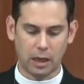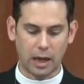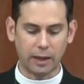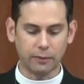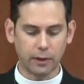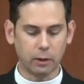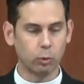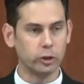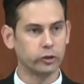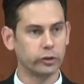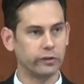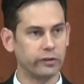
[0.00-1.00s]
I think we
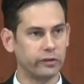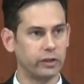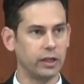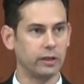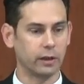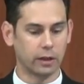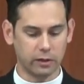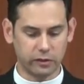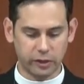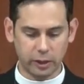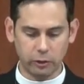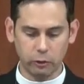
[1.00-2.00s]
should see the
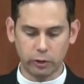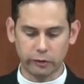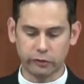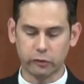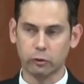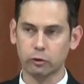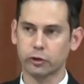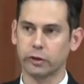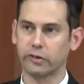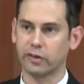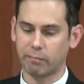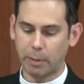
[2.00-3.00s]
continued
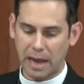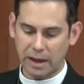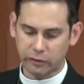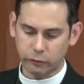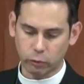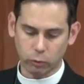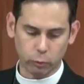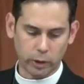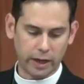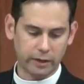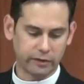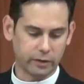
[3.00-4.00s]
assertions of pastoral
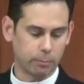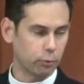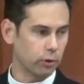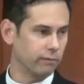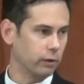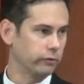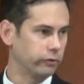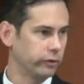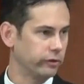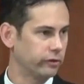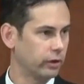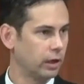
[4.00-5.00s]
rights and
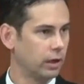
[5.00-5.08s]
privileges